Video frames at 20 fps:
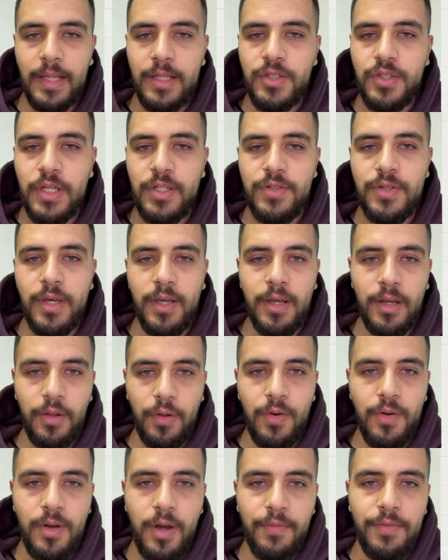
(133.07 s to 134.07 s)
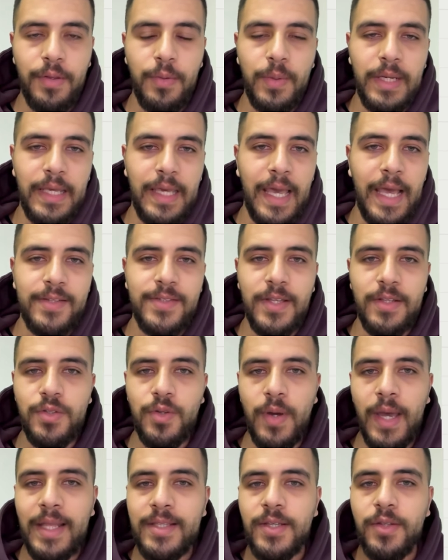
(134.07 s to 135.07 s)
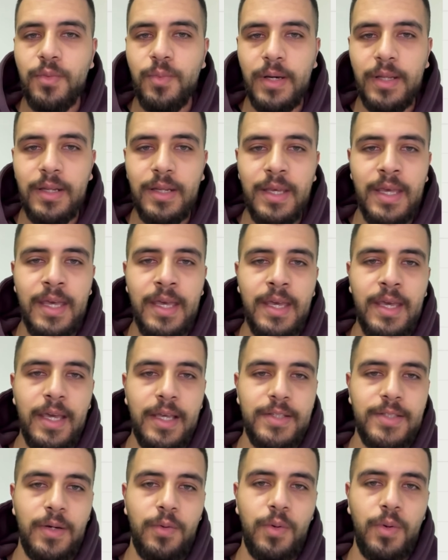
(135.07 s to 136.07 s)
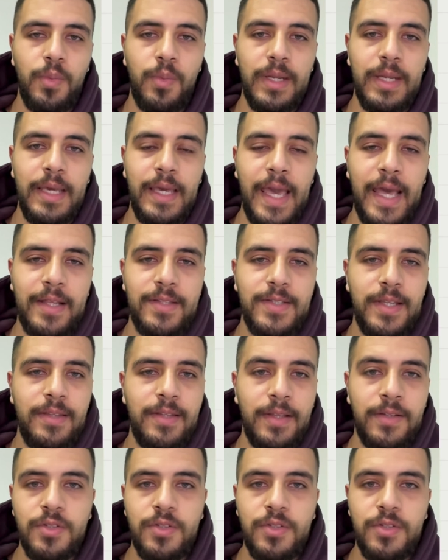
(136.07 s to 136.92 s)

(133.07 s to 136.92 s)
Let's change the color of the winning ad set. So ad set 1 is our winning ad set.